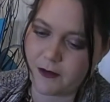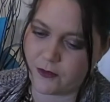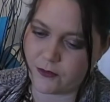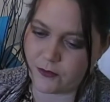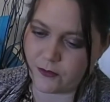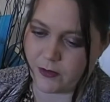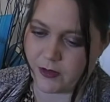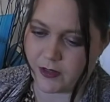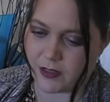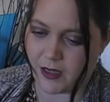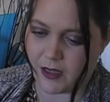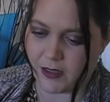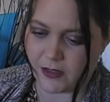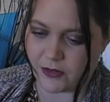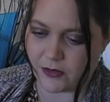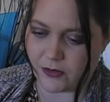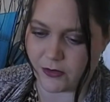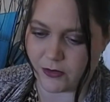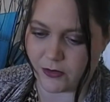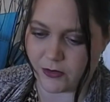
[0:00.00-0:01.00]
What are
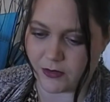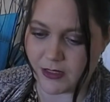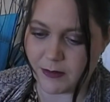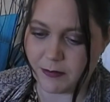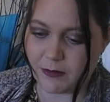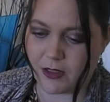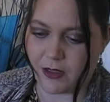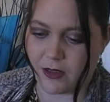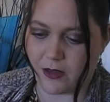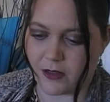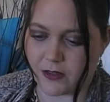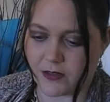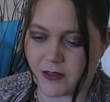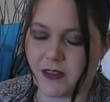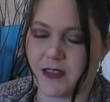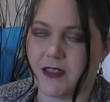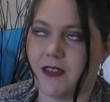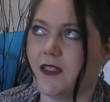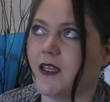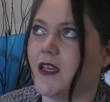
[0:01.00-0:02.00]
you? Lip gloss.
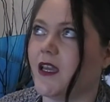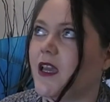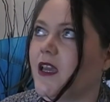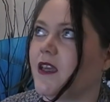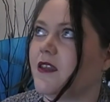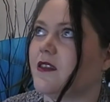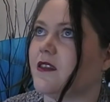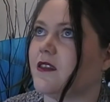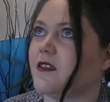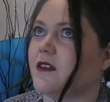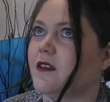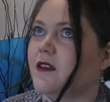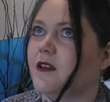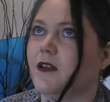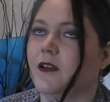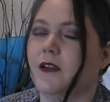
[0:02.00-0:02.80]
Yes.